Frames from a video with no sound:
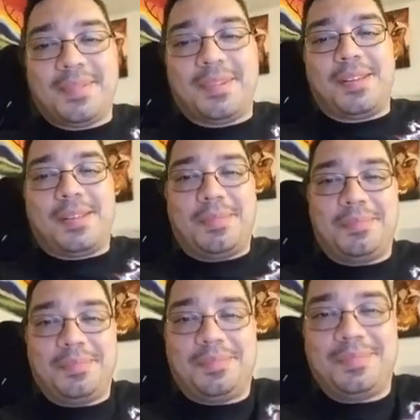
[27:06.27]
Nothing?
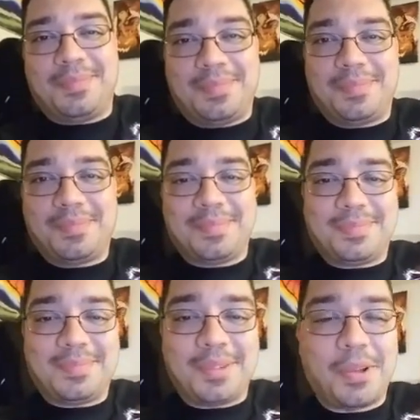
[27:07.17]

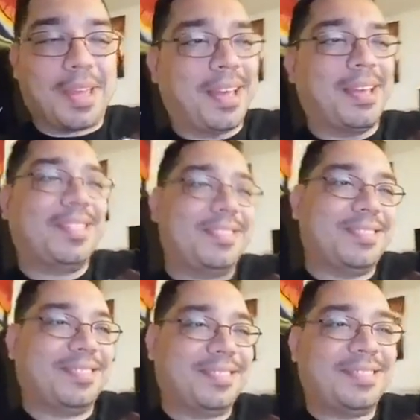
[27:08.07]
Okay.
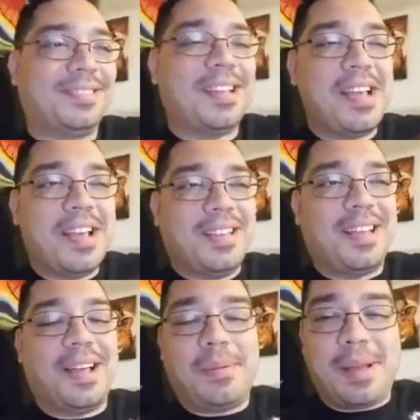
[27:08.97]

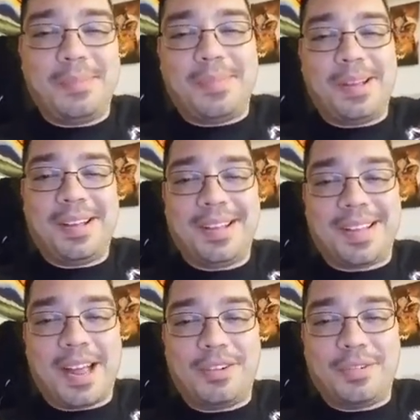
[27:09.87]
Yeah, I'm
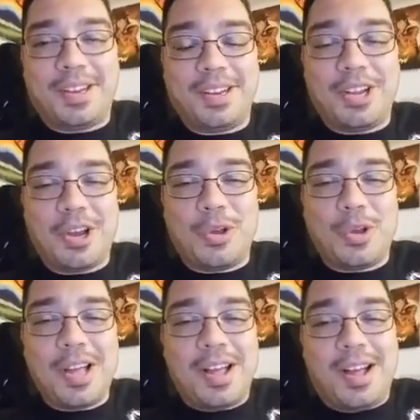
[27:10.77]
kind of running low
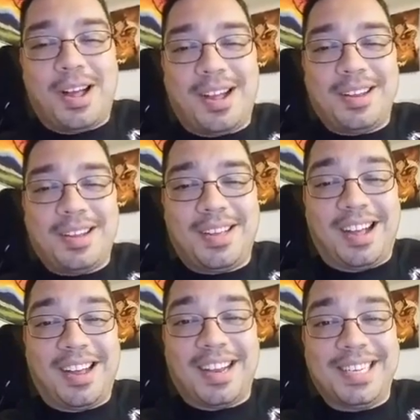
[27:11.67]
on
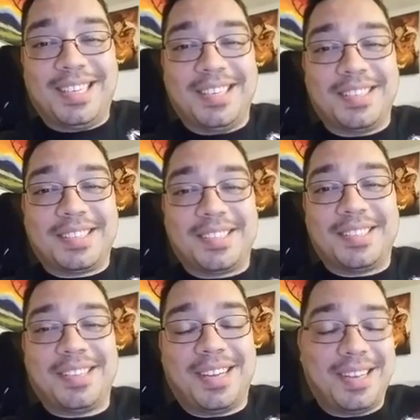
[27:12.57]

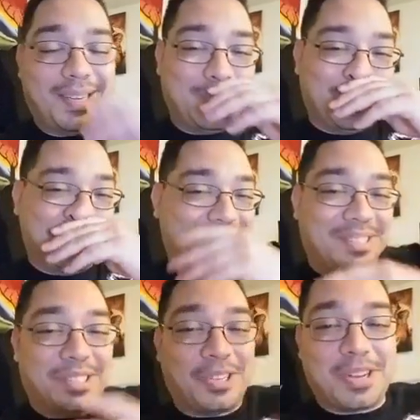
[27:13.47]
ideas
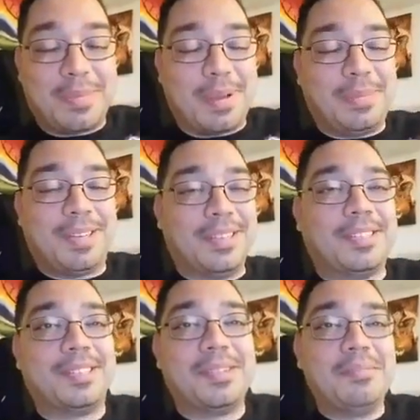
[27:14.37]
to talk about
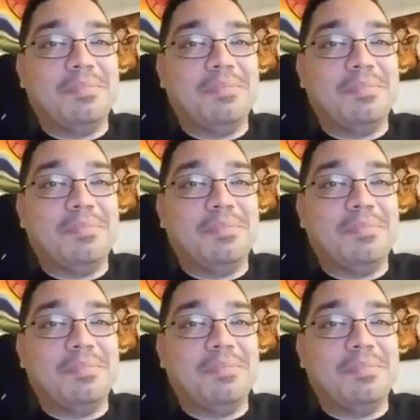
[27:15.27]
because